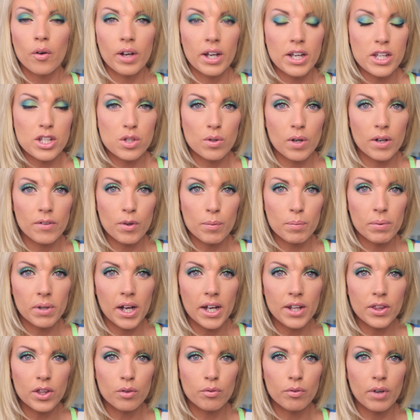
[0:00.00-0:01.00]
Okay, so I've
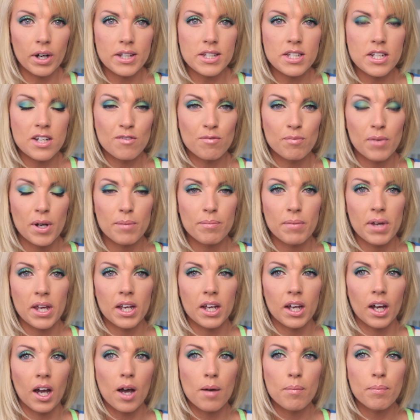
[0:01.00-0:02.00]
applied the rest of my
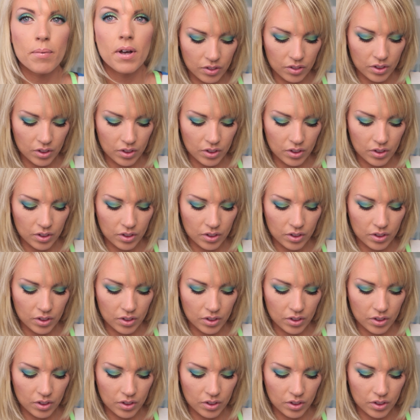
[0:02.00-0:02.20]
makeup.